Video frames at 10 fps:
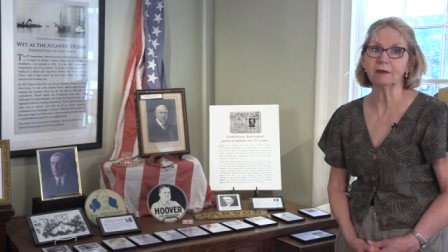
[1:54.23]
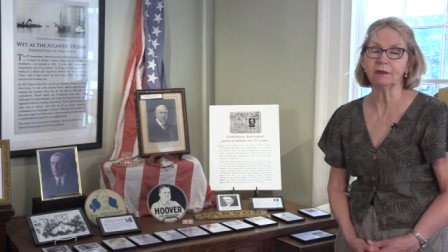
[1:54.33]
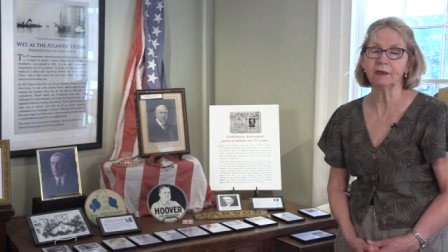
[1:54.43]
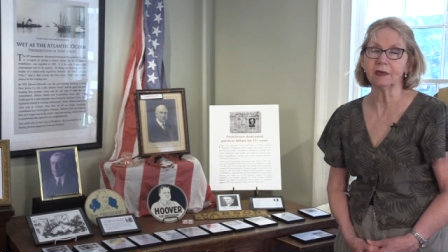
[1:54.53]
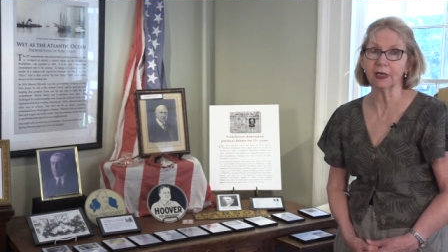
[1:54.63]
19-
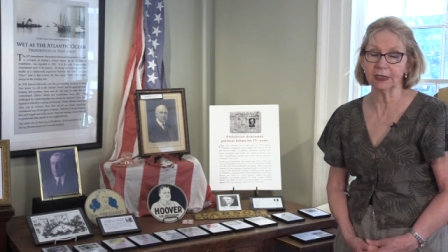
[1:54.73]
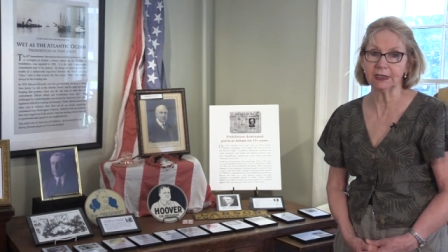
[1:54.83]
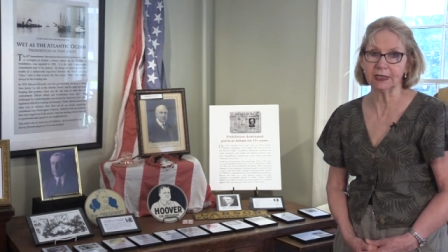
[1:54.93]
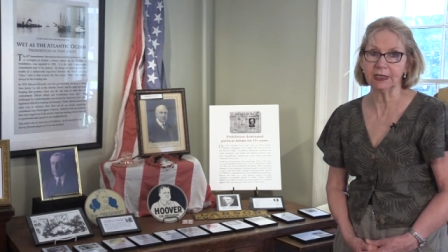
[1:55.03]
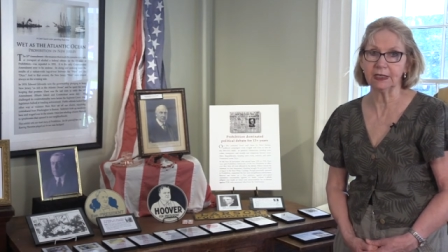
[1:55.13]

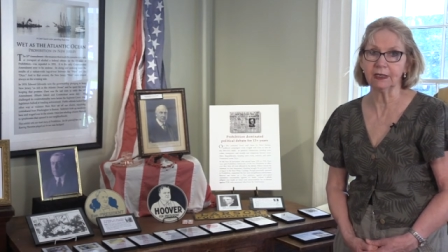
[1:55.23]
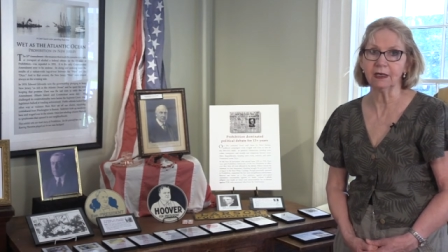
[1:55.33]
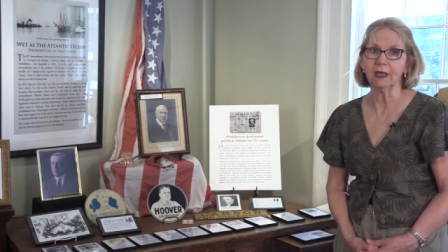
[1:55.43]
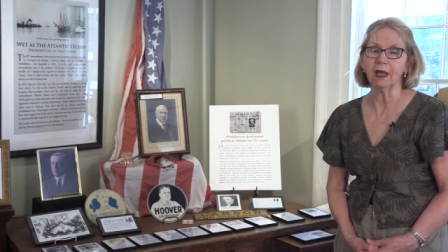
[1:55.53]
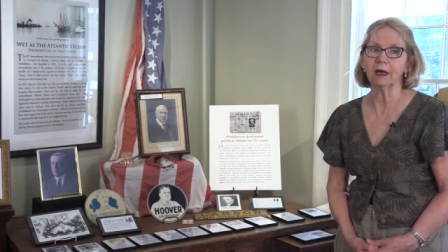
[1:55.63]

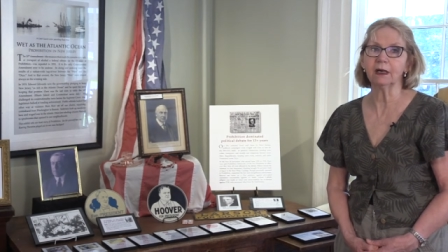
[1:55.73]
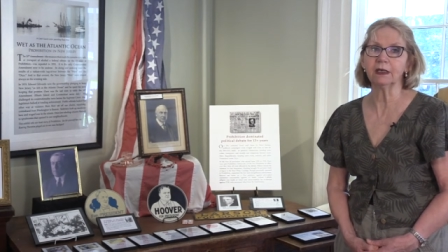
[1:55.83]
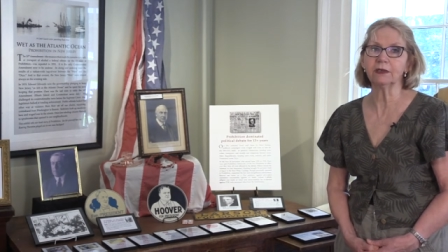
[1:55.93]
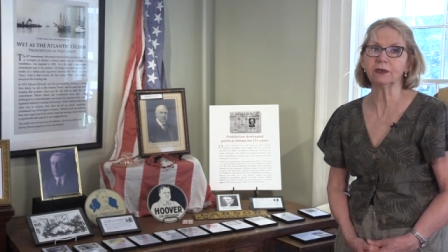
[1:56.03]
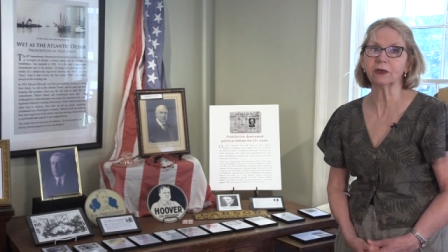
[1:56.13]
19. Uh,
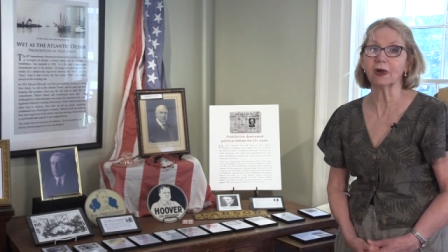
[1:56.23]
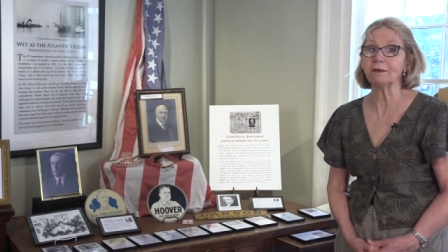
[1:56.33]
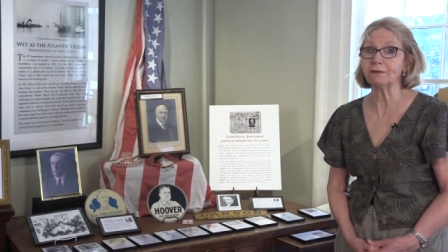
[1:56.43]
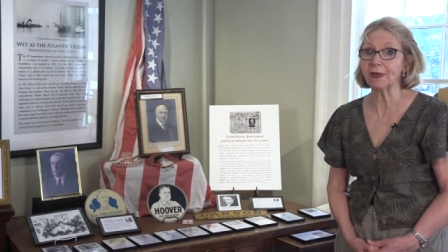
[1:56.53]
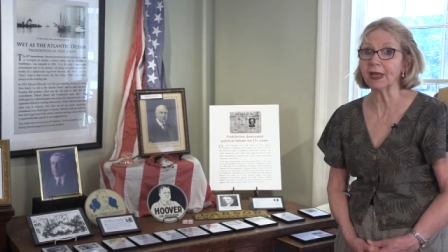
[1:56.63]
it took
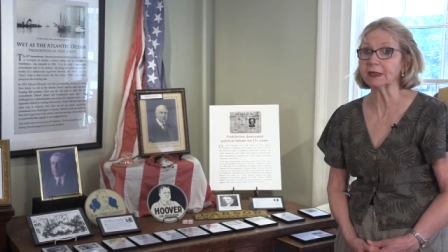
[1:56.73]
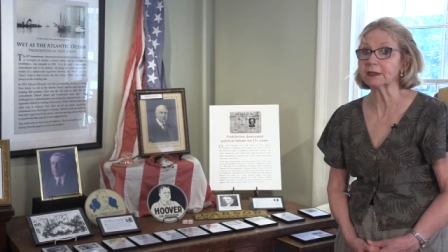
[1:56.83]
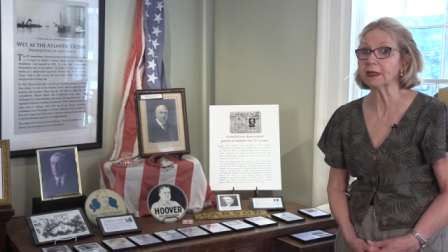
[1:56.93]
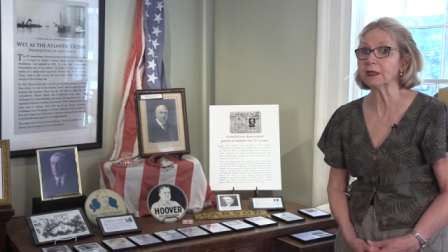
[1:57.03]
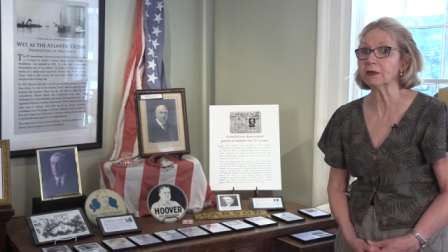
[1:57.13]

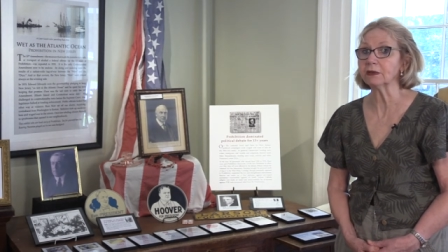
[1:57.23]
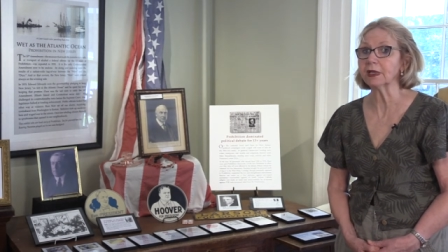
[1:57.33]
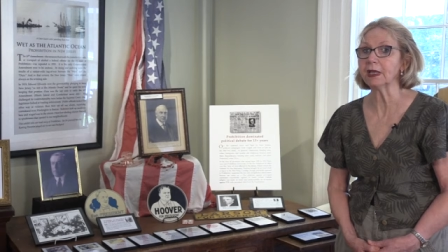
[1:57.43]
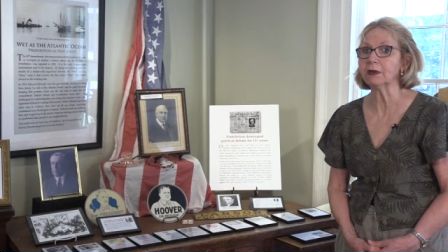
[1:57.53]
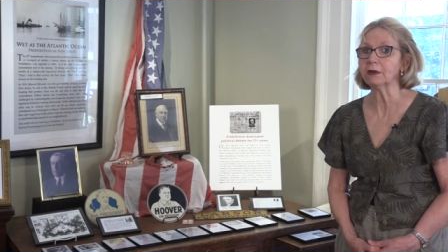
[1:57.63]
effect a year
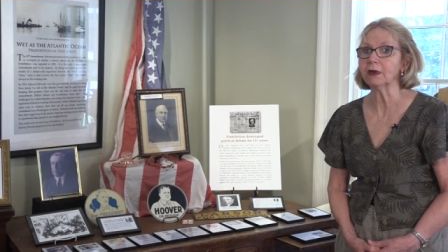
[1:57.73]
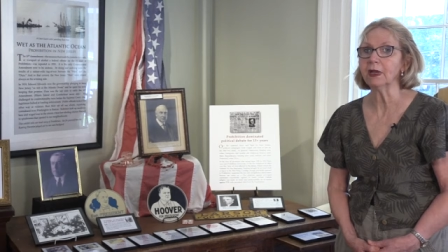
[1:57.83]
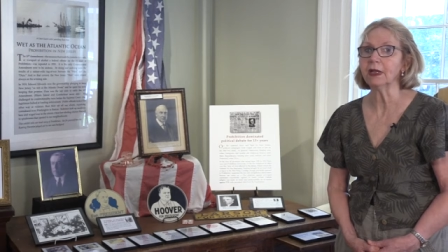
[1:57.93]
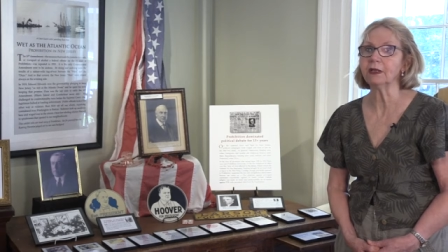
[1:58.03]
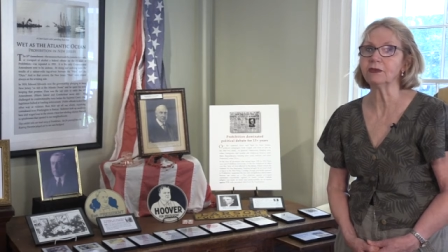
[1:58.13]
later
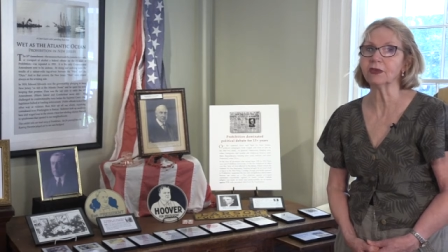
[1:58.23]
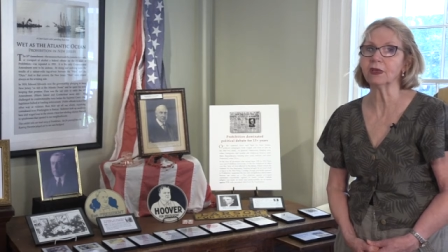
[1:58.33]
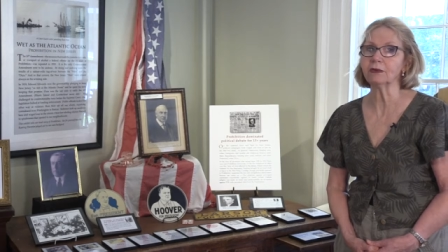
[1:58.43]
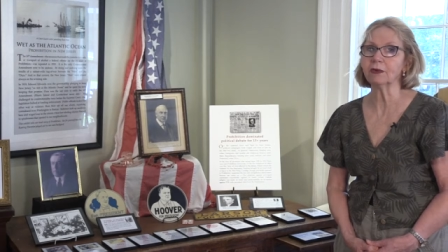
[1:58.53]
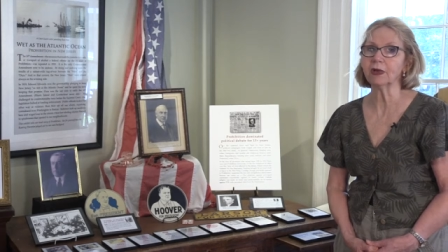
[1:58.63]
in
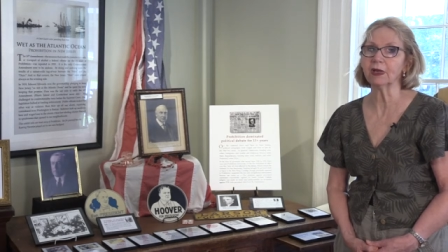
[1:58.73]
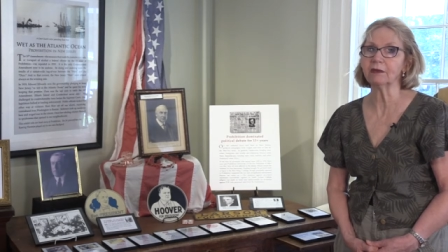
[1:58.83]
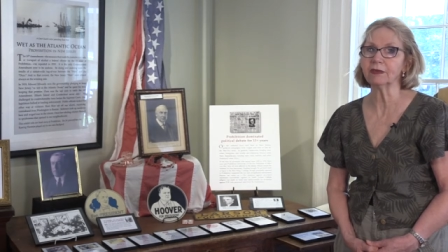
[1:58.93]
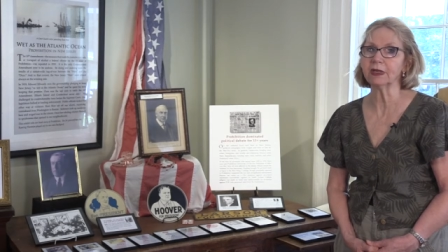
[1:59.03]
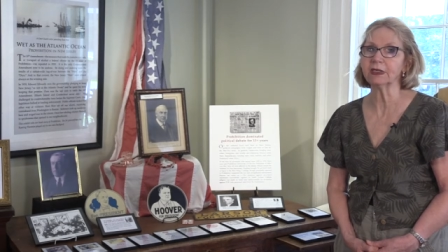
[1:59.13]
January
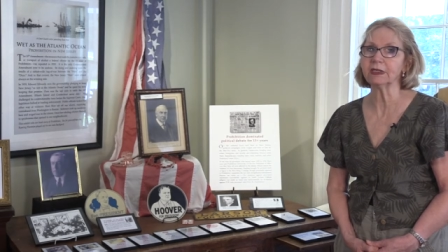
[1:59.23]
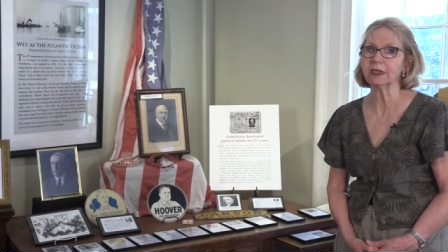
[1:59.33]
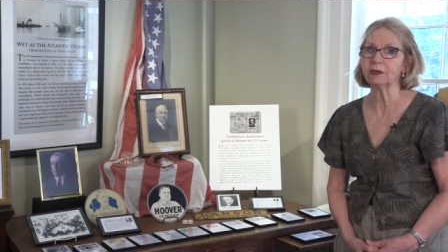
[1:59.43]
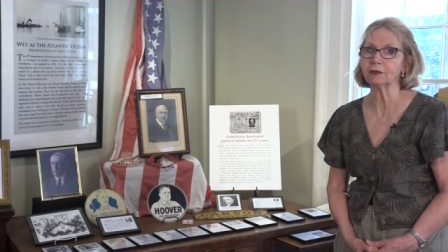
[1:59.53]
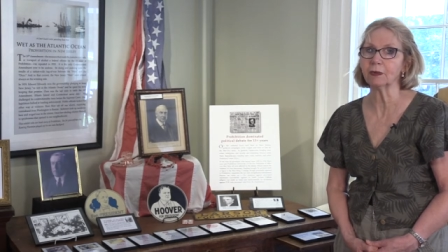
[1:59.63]
of
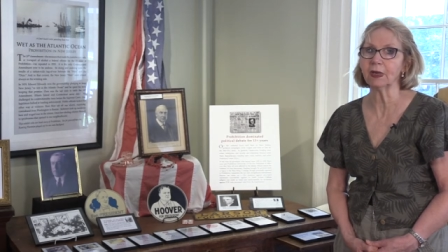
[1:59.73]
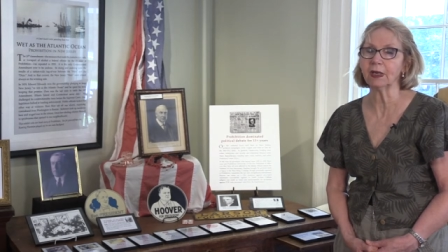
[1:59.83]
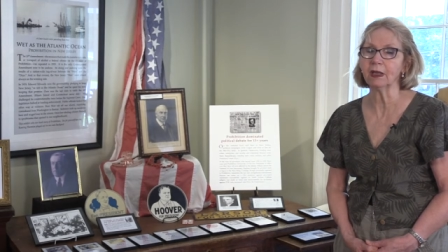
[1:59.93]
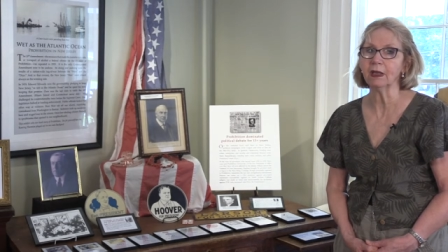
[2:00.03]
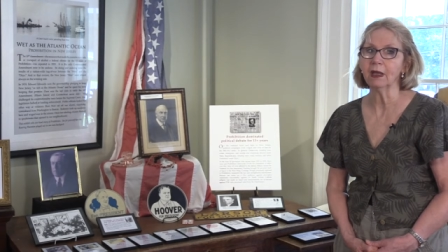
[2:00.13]

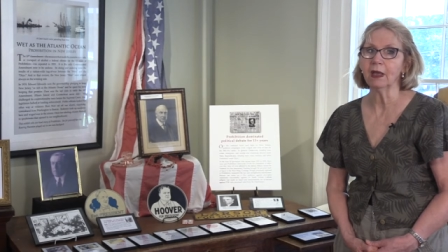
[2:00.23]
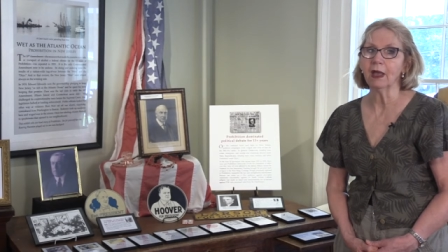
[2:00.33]
1920.